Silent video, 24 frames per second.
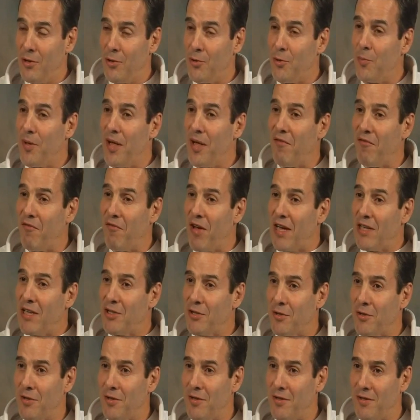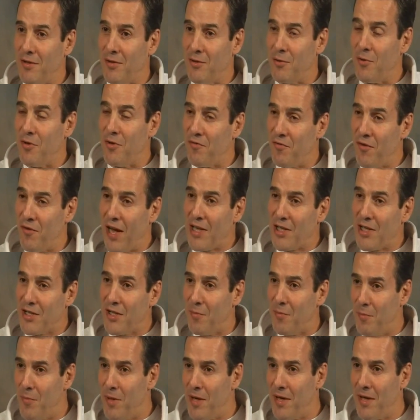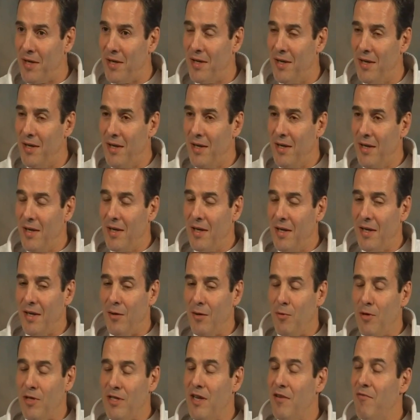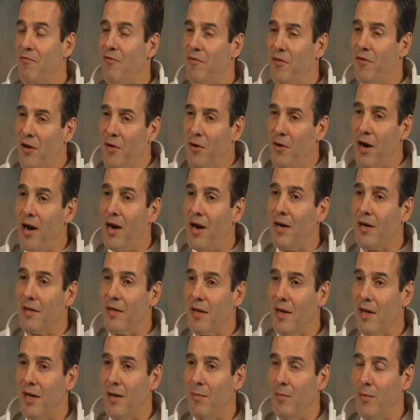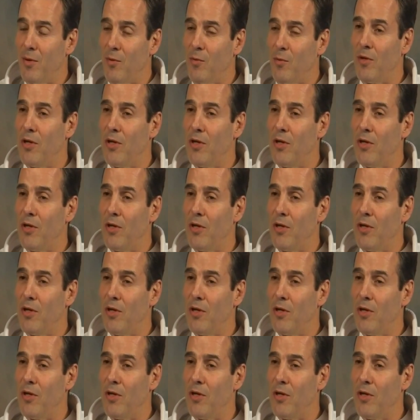to be an investor, to invest some money. It was a very hard time.